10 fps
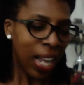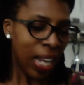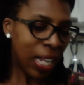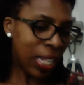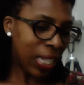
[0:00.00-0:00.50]

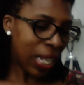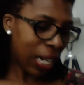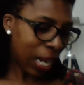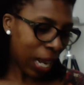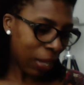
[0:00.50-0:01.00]
And
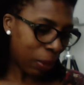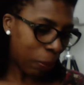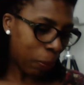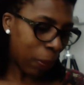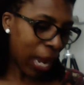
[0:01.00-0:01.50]
then at
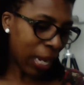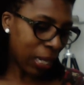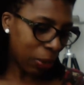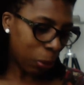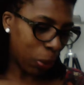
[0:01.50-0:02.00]
the
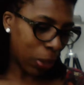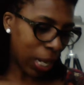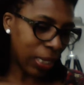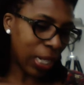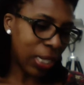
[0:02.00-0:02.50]
back of the book,
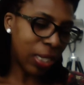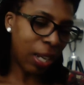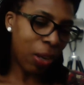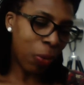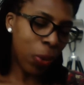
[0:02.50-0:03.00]
as I
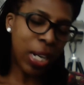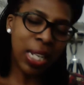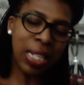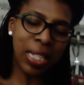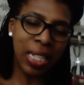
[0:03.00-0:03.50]
say,
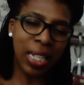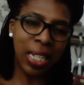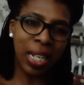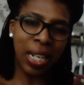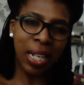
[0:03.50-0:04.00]
with the